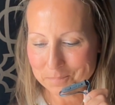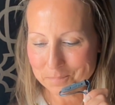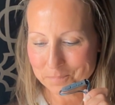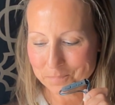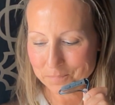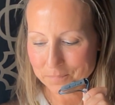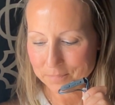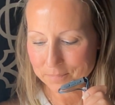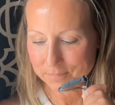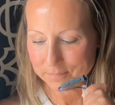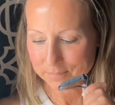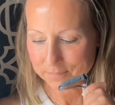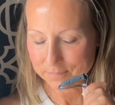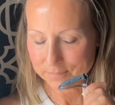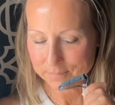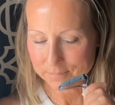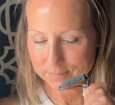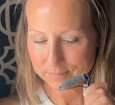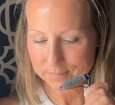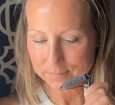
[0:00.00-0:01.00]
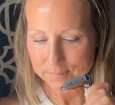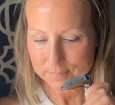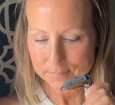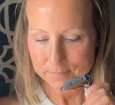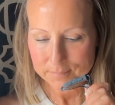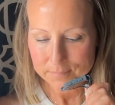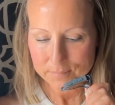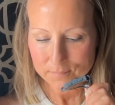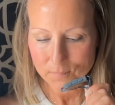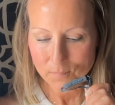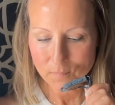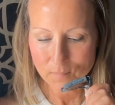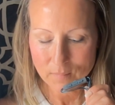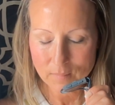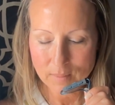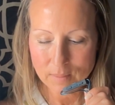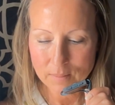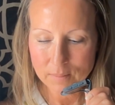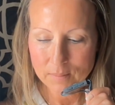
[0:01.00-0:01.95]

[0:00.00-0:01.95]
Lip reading: (silence)